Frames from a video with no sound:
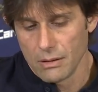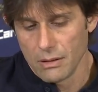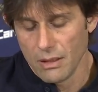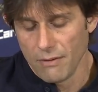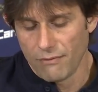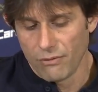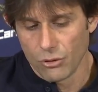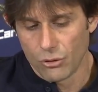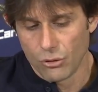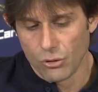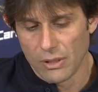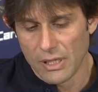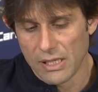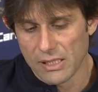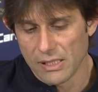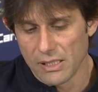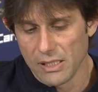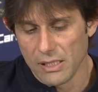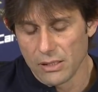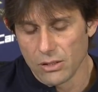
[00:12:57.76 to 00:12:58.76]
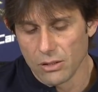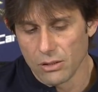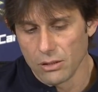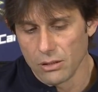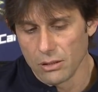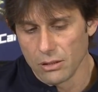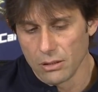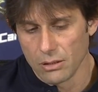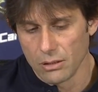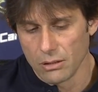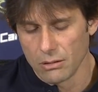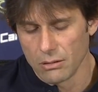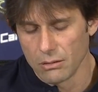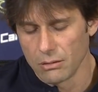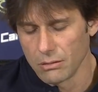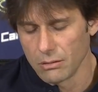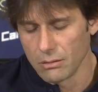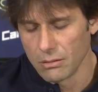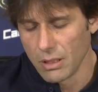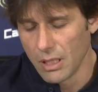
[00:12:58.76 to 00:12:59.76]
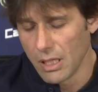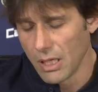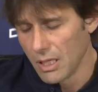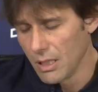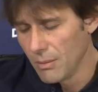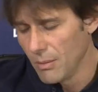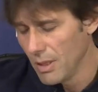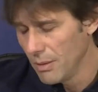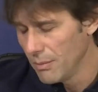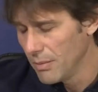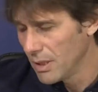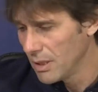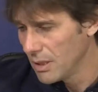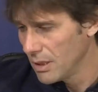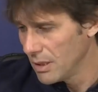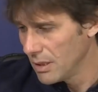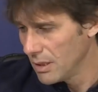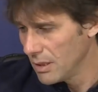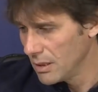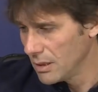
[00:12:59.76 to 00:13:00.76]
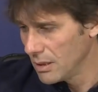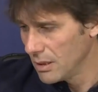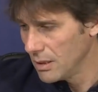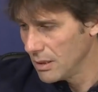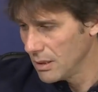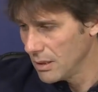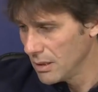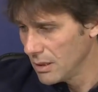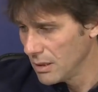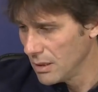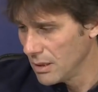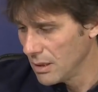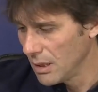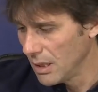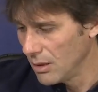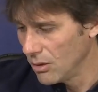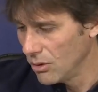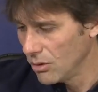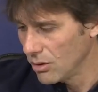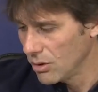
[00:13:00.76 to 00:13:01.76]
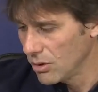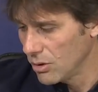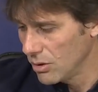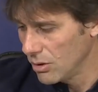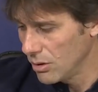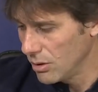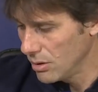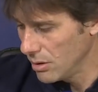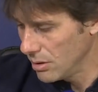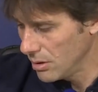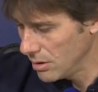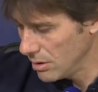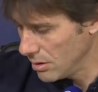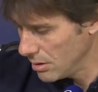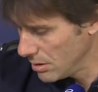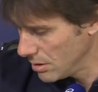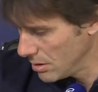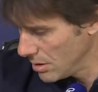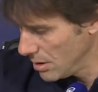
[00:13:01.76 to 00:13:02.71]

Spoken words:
for sure last season, I remember. And Alonso